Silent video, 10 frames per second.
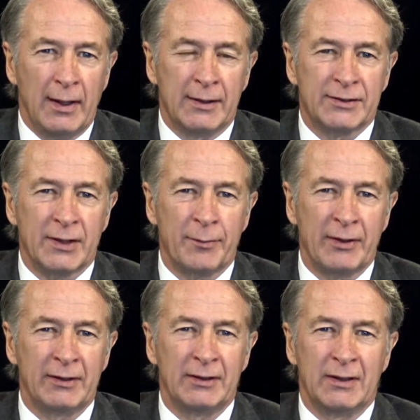and
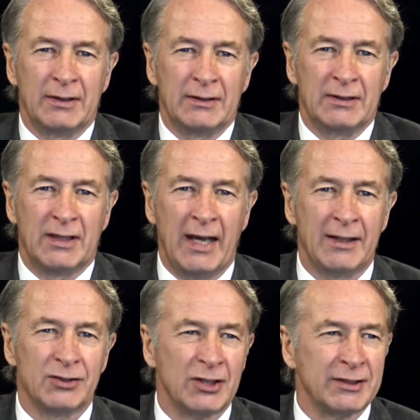something you
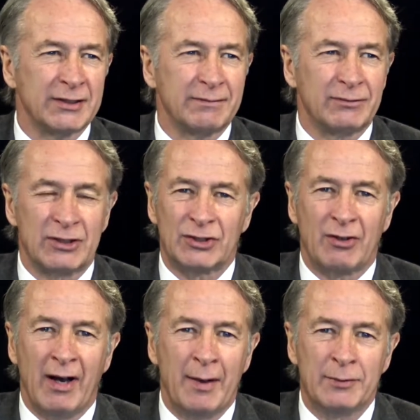can't just
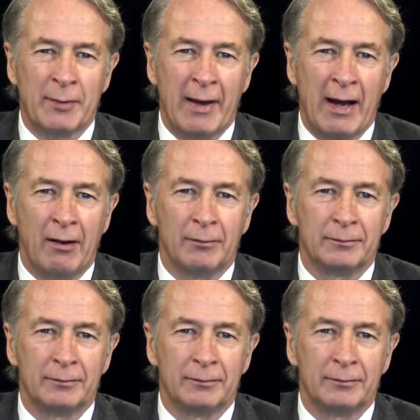describe somehow.